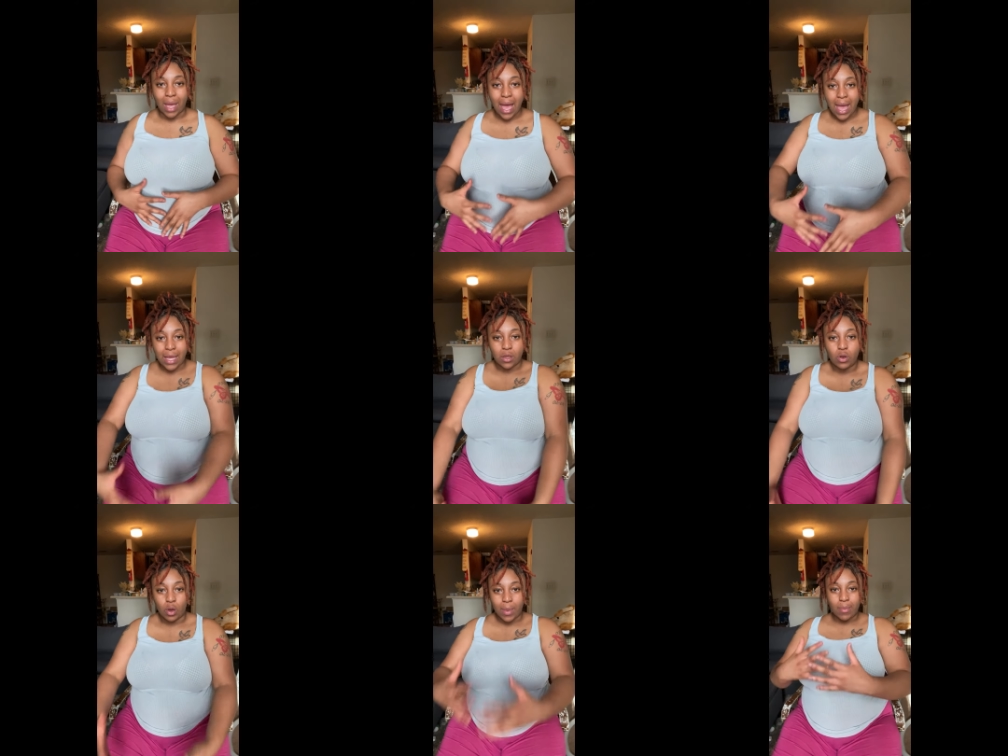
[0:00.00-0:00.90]
I had, you
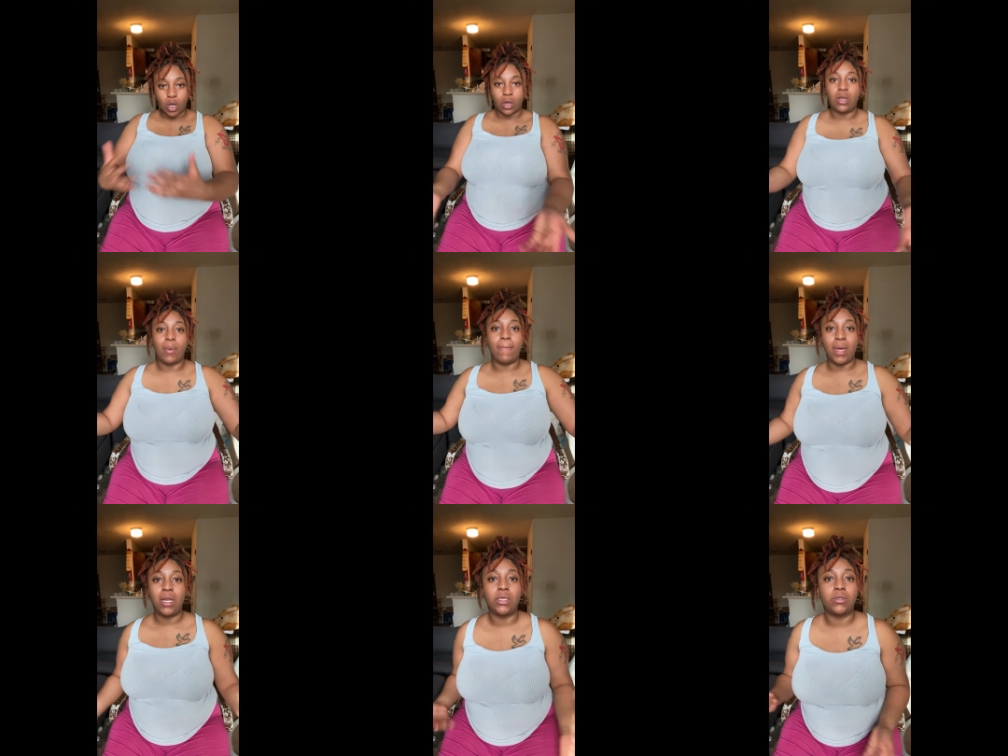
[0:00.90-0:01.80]
know, baby girl in my
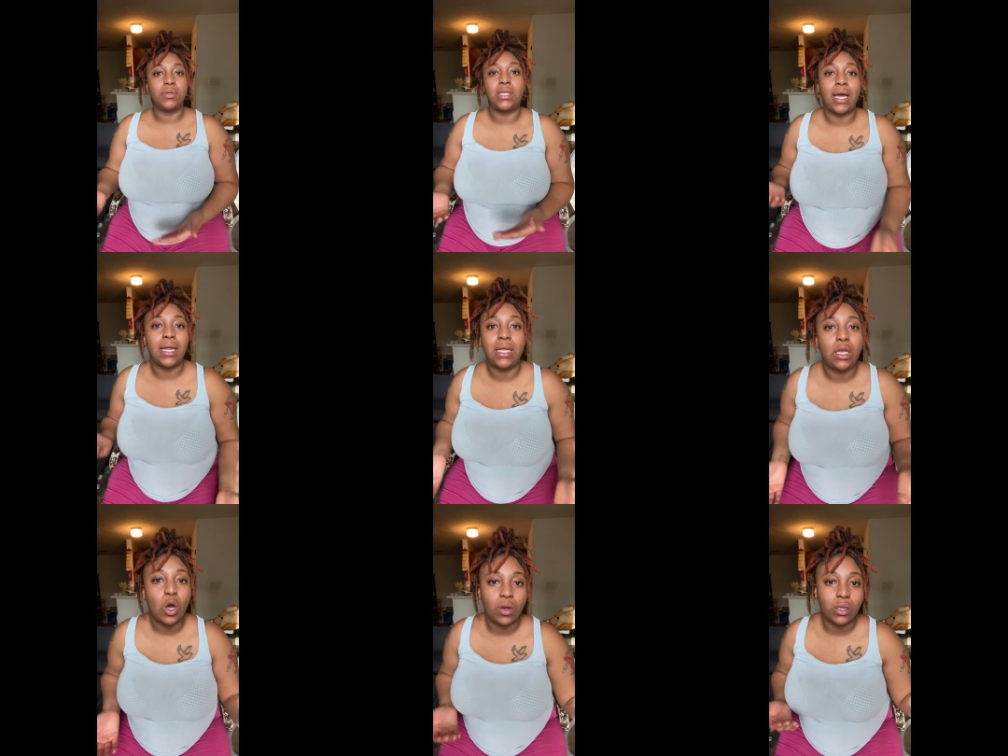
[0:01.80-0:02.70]
belly. So it's like, I didn't
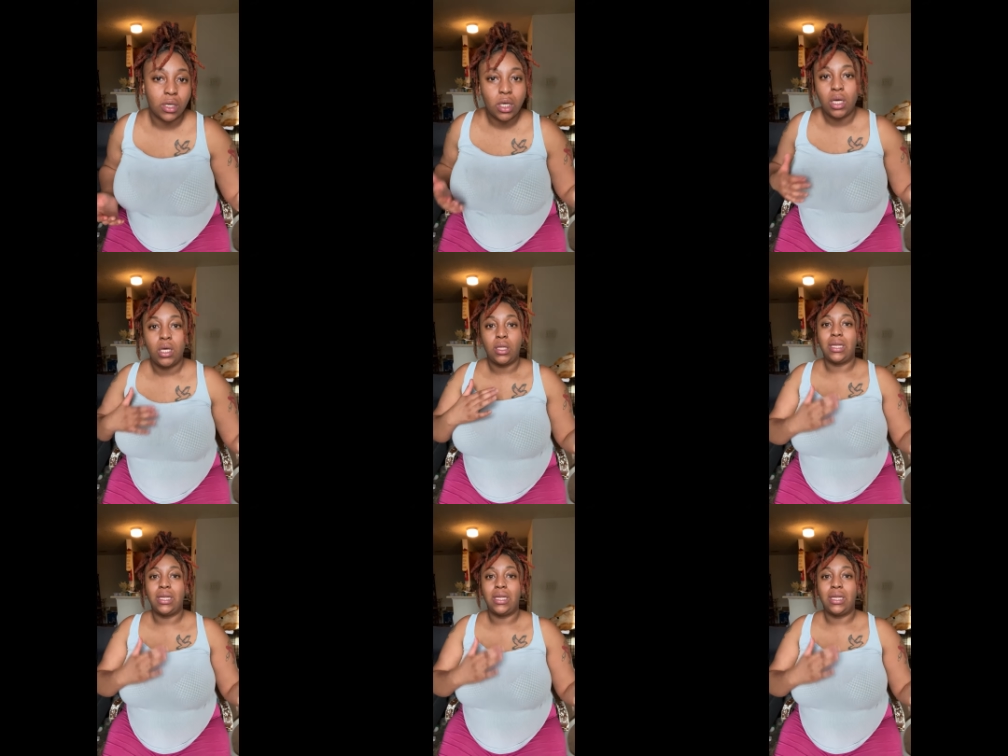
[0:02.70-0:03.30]
know the, the